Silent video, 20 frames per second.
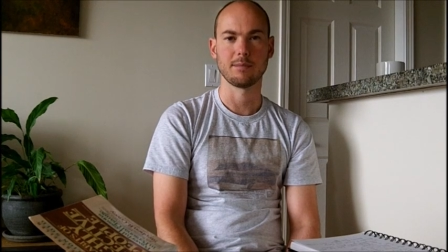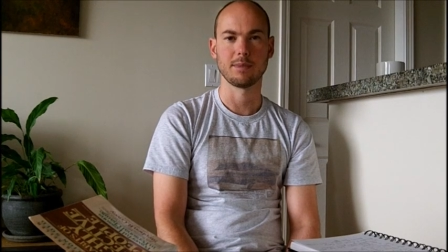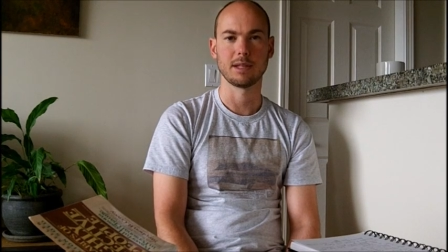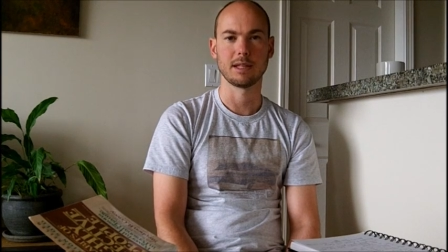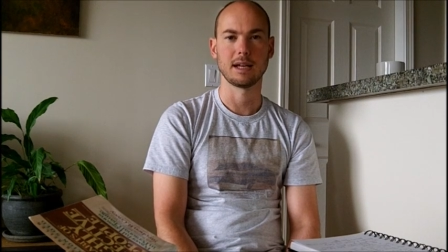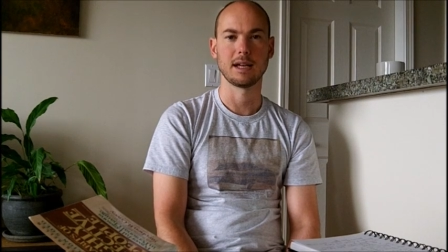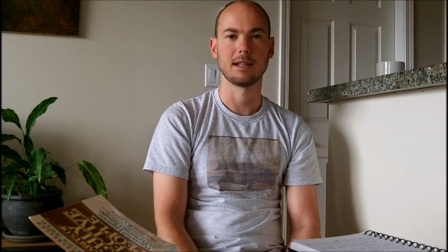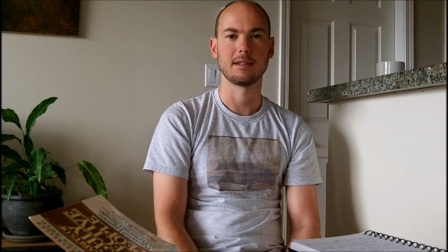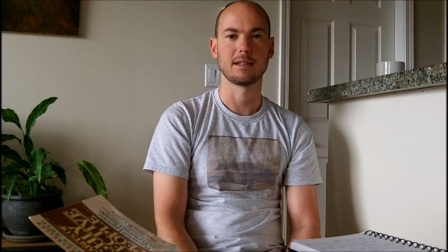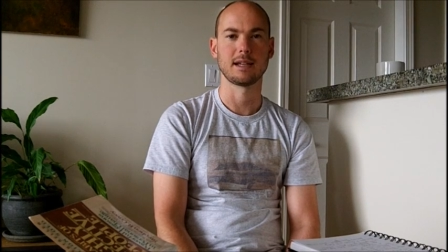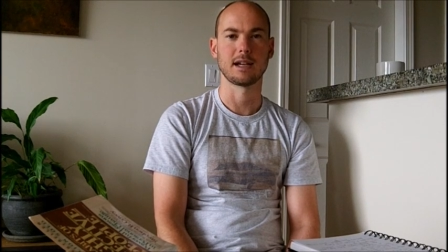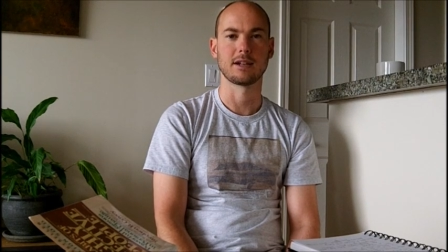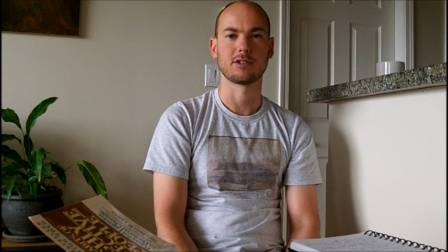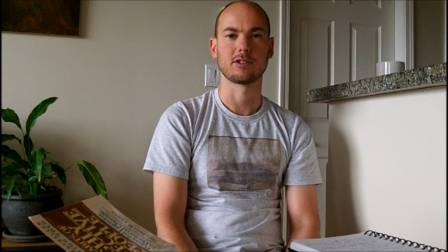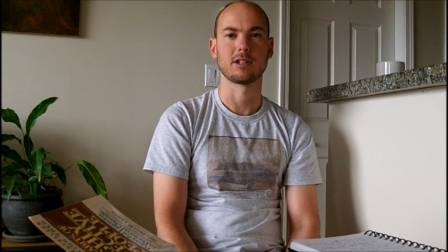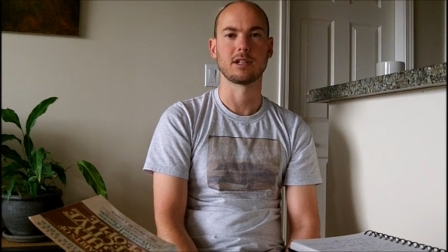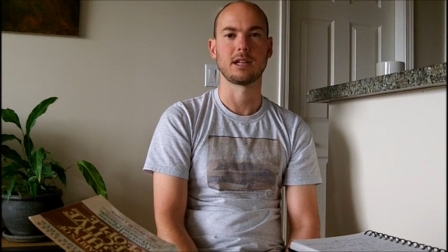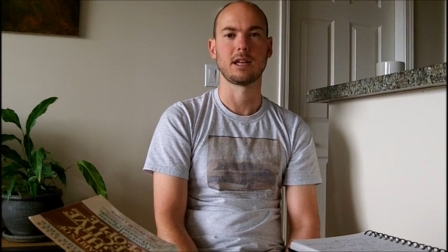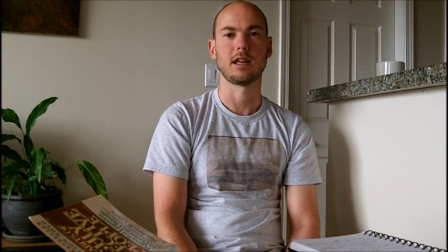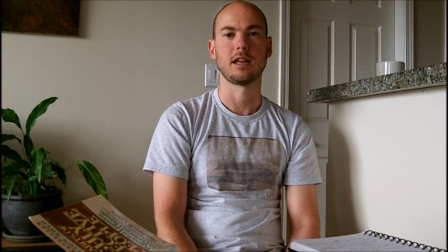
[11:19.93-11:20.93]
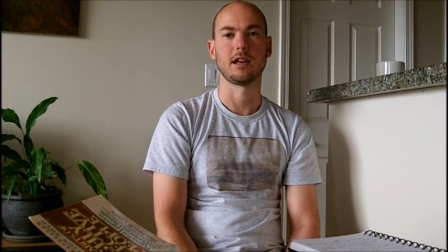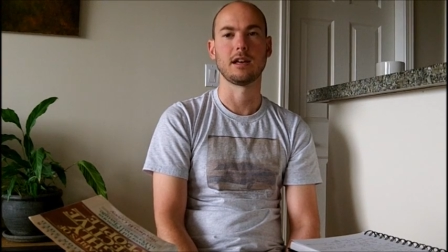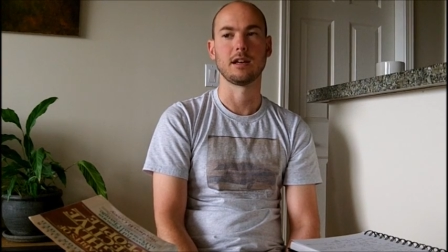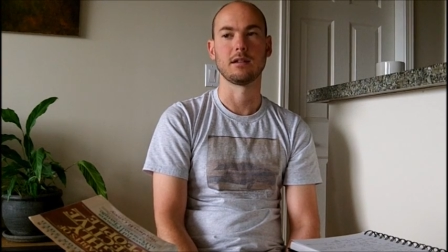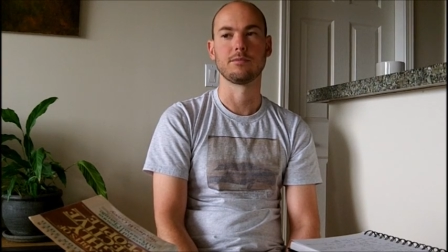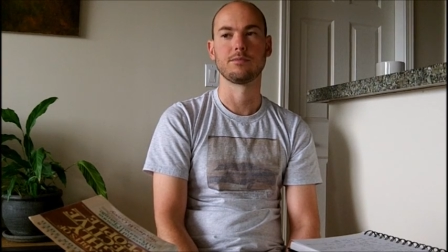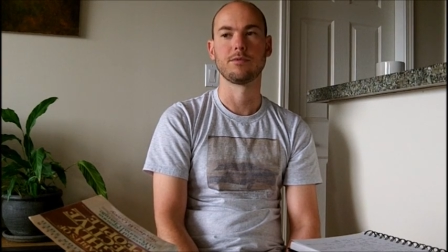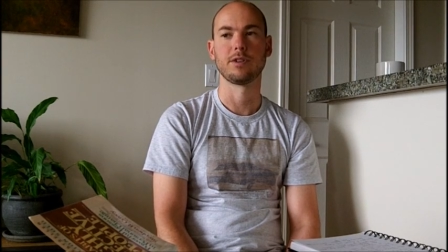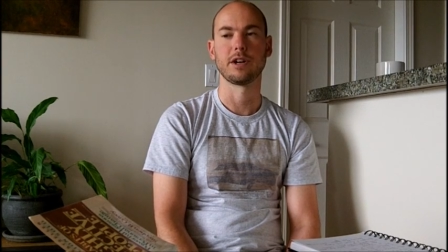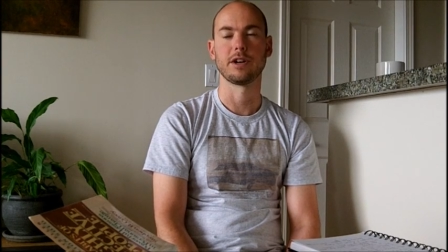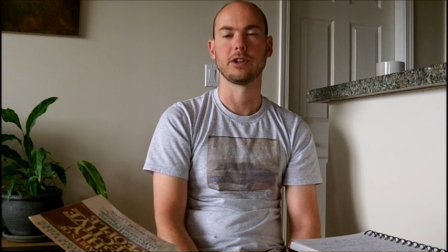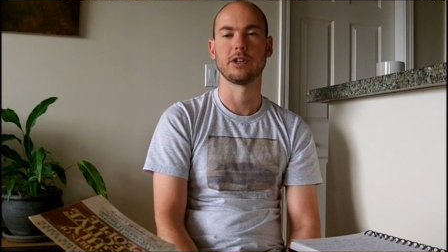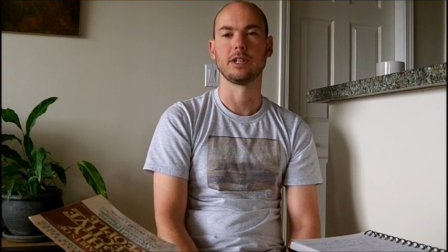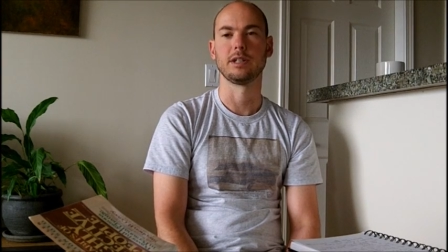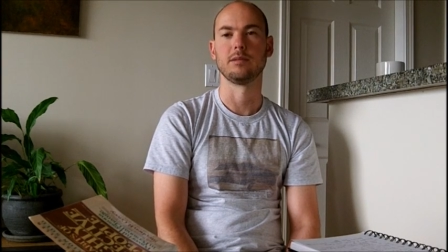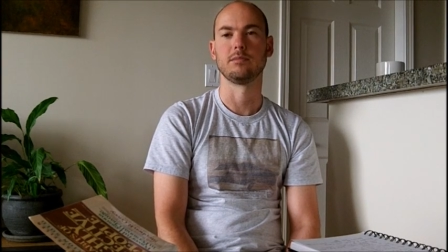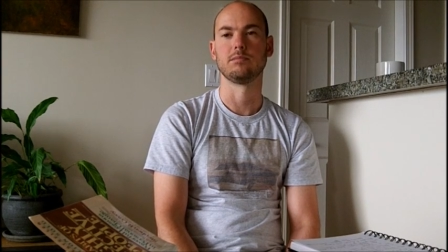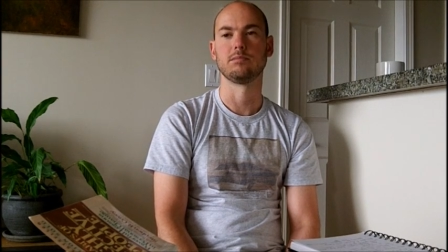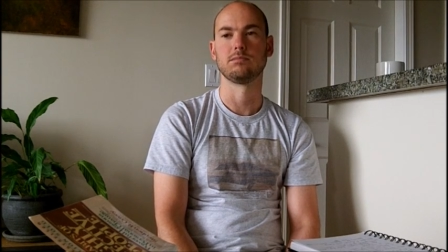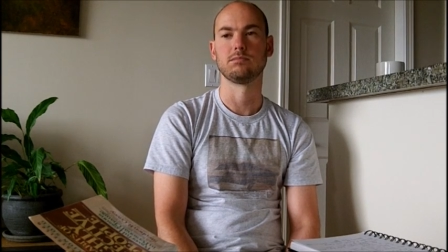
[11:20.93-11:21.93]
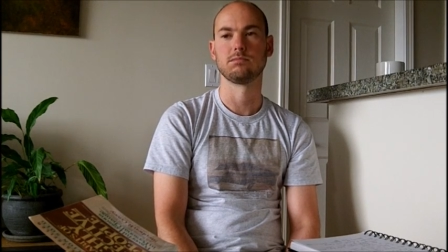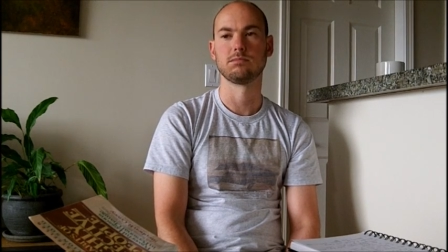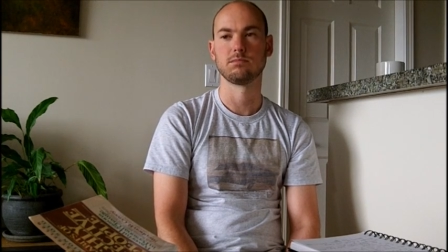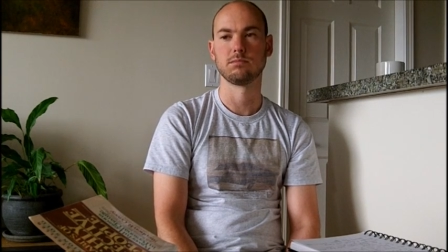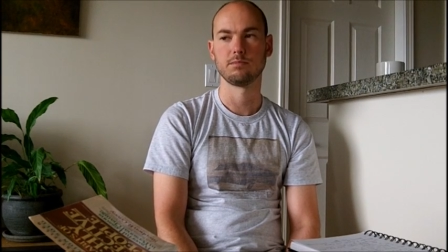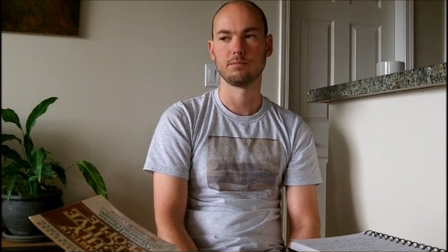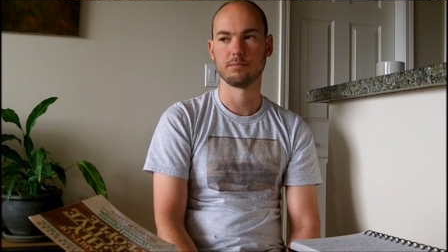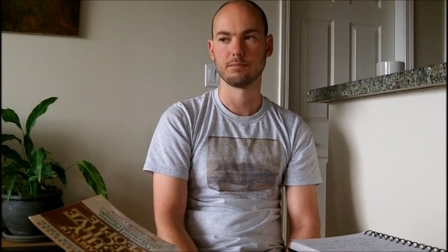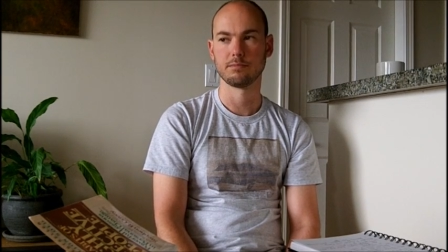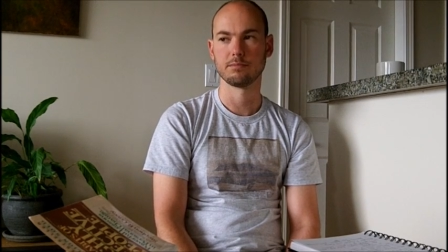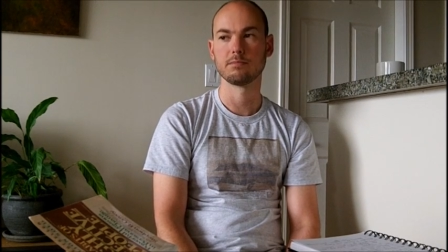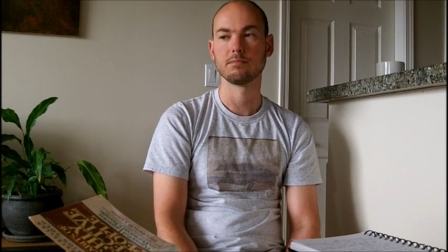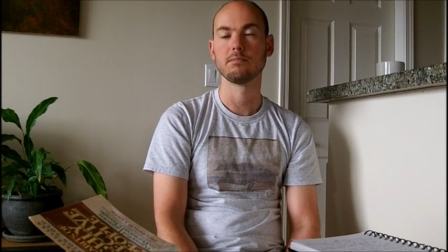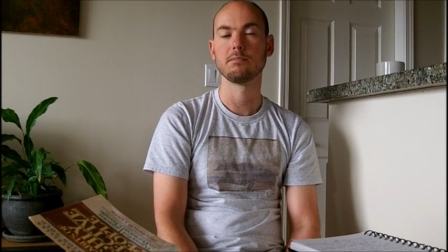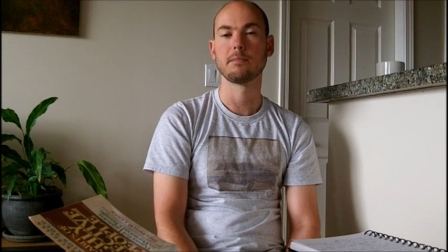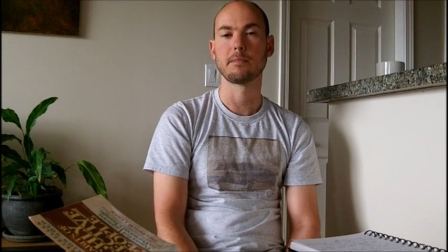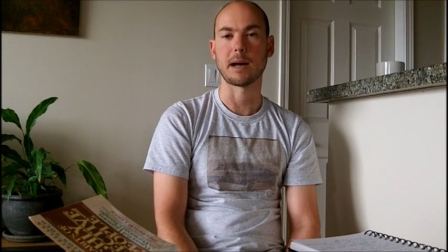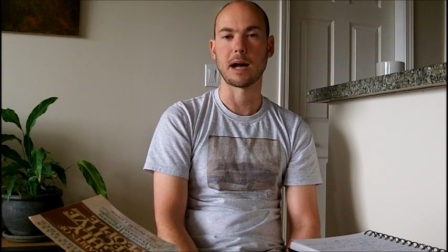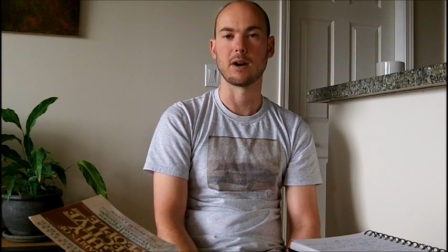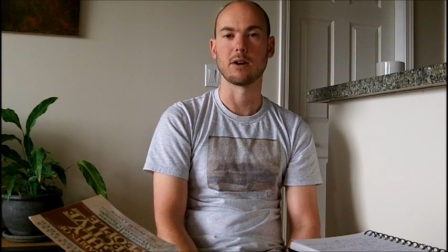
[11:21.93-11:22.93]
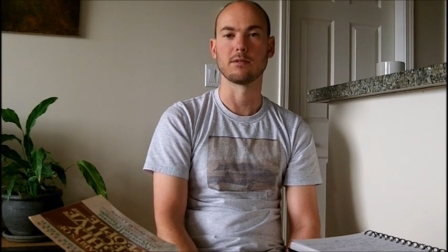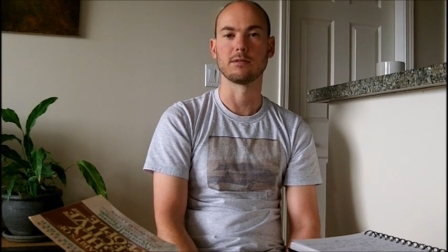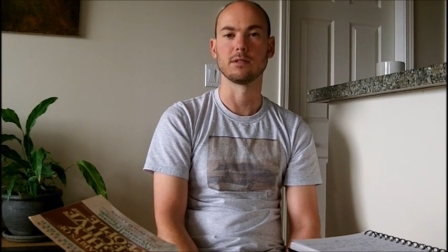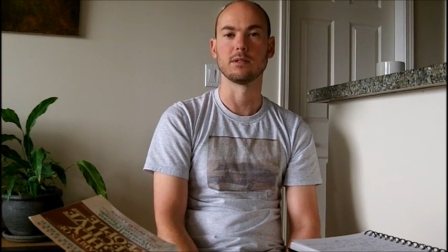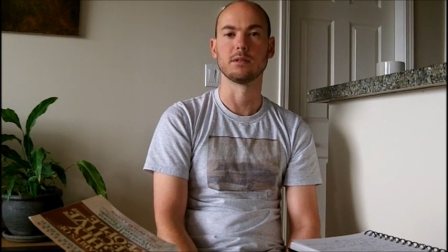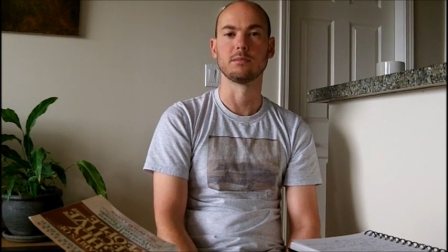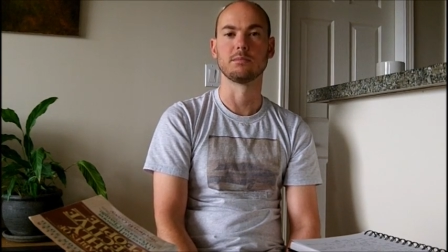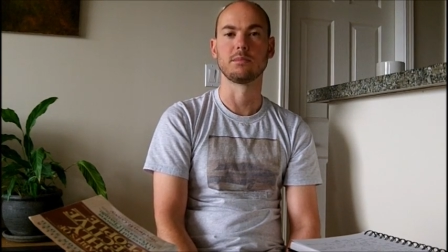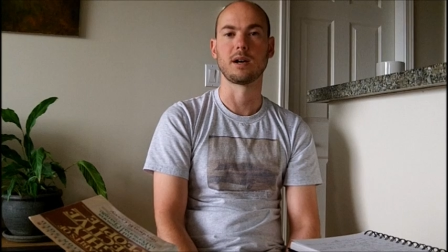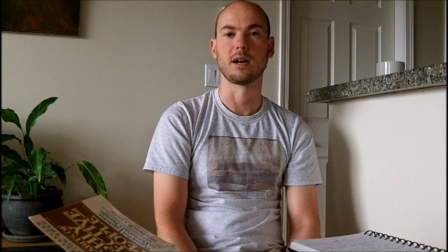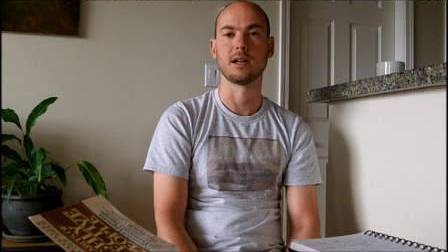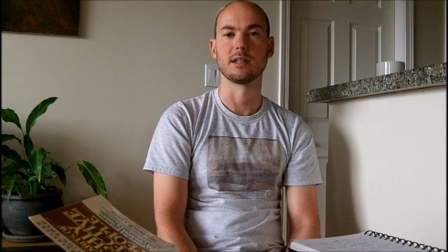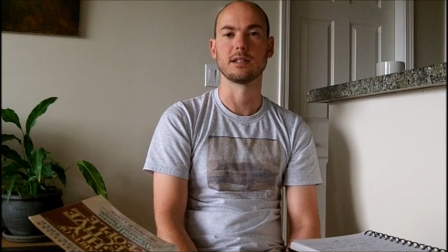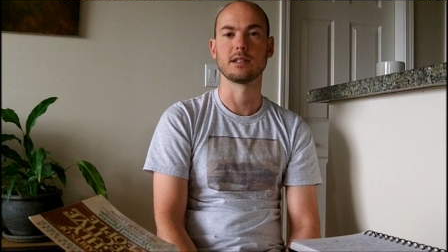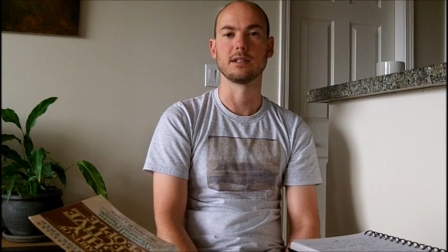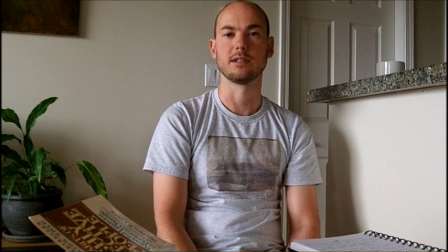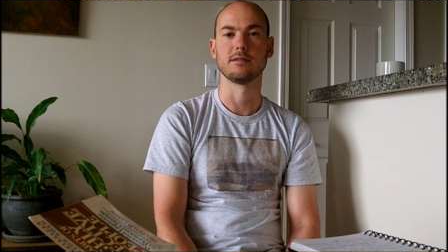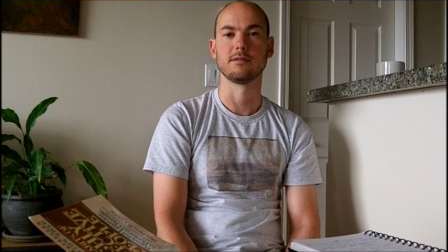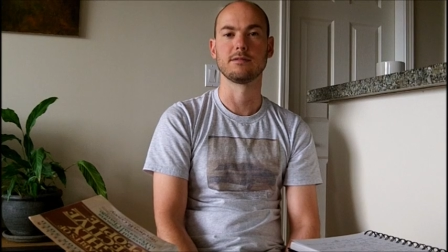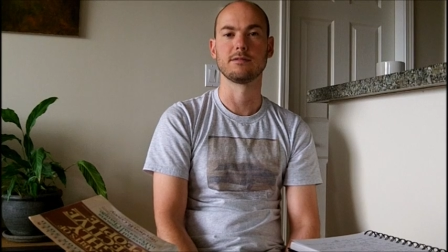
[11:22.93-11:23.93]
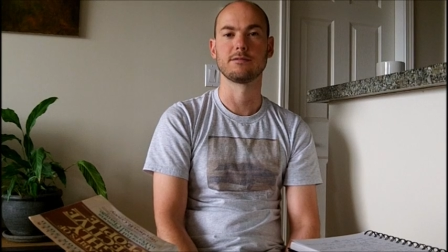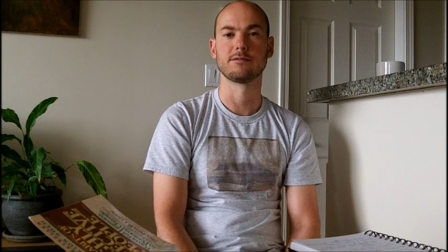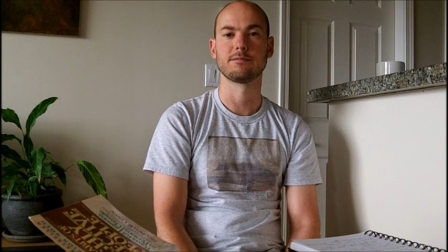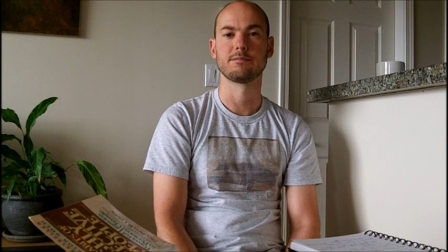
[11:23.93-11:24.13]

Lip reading: but that's actually a very powerful and positive,